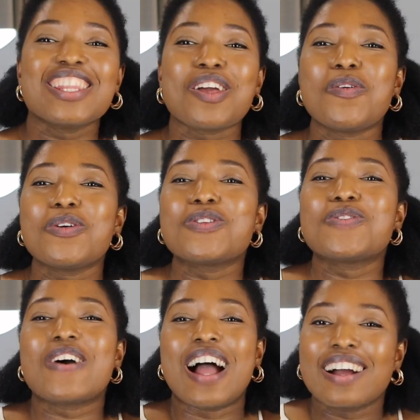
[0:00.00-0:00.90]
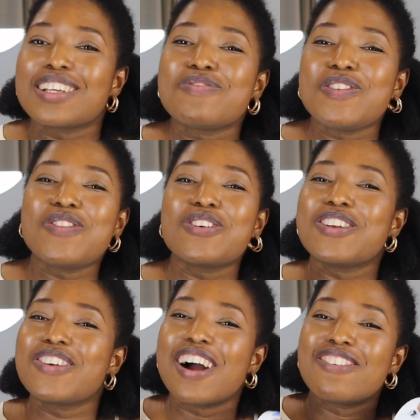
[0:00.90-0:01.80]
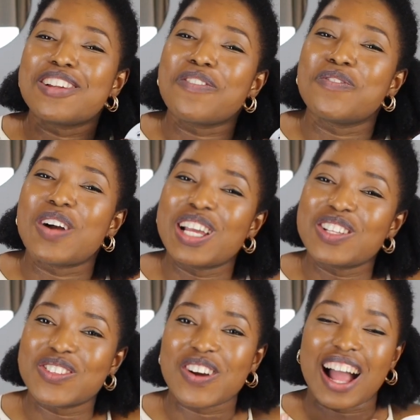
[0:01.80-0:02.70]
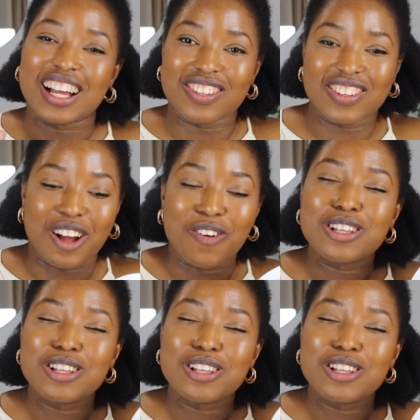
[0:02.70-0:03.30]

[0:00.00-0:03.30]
they want to ask me, but they don't have the mind to ask me that,